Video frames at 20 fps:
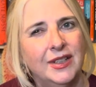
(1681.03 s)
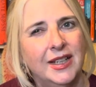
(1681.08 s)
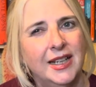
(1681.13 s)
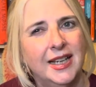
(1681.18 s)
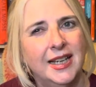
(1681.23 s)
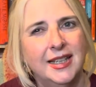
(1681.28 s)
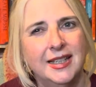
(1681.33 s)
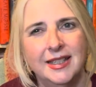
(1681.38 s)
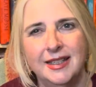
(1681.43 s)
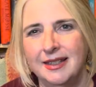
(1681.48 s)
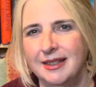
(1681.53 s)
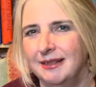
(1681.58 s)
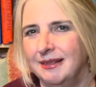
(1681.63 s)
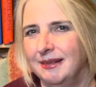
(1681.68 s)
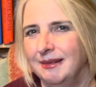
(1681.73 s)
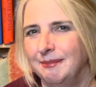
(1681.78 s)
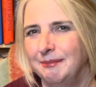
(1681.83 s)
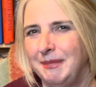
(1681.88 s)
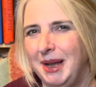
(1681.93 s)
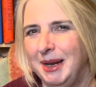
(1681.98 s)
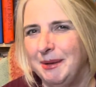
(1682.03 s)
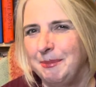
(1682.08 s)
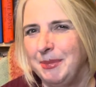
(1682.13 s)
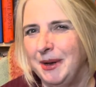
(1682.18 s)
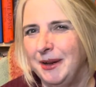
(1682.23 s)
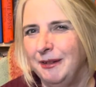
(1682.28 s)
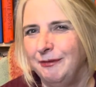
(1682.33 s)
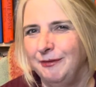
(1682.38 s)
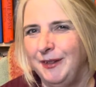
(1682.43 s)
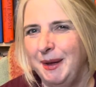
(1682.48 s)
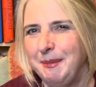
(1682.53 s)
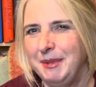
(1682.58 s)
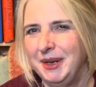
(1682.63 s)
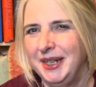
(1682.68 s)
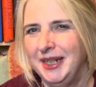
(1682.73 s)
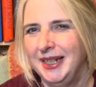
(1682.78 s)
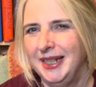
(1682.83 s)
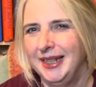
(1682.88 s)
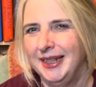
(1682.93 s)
his magpie family,